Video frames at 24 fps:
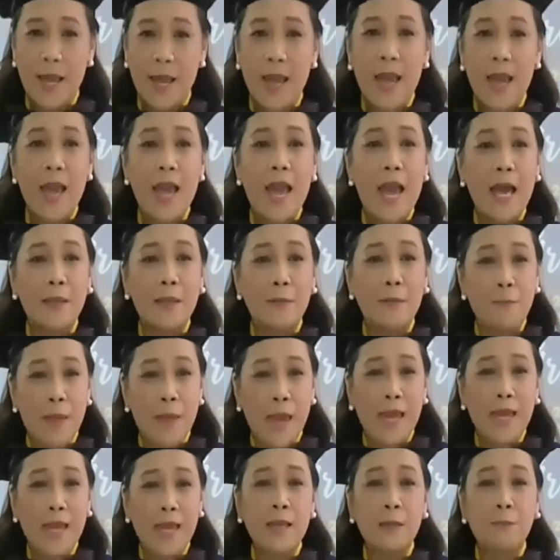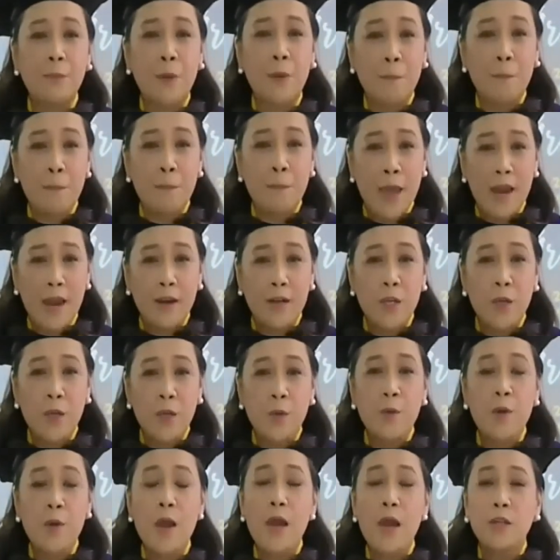and may it prepare you
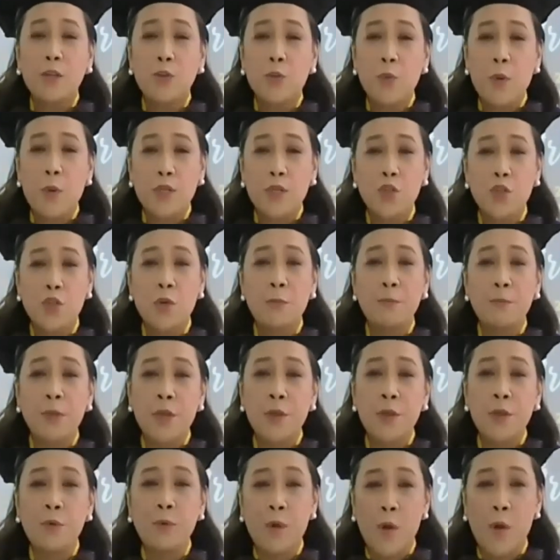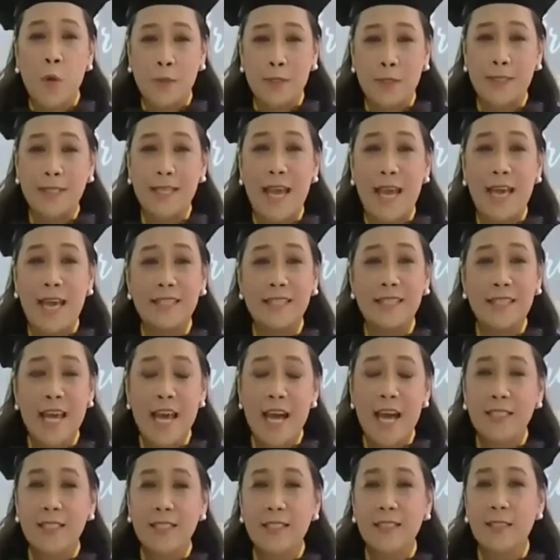to assume new roles and
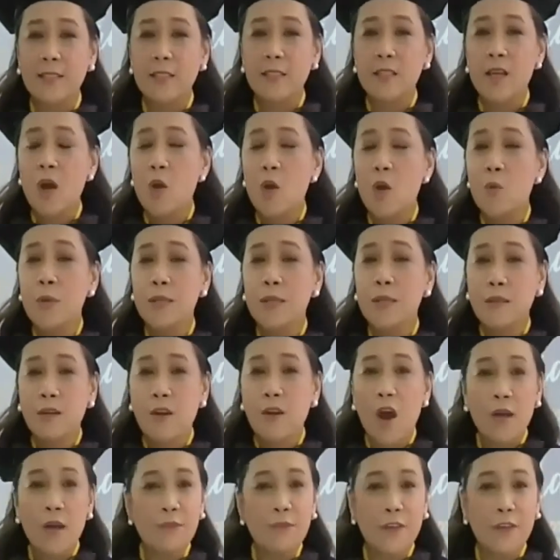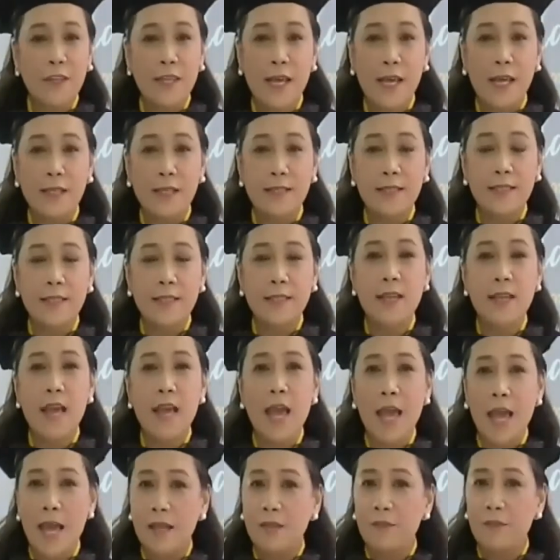tasks with confidence
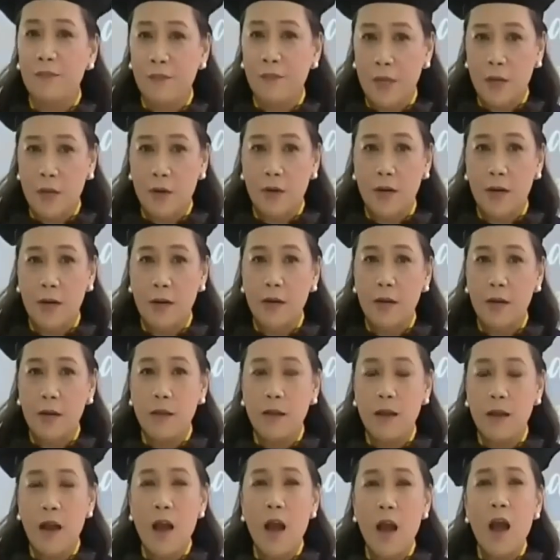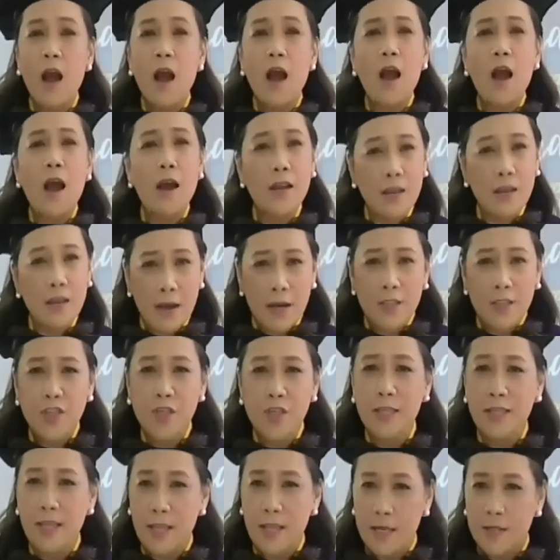and vigor. Our country
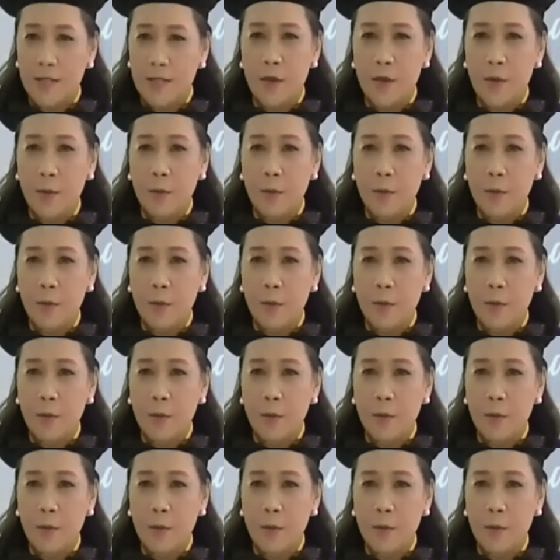needs you,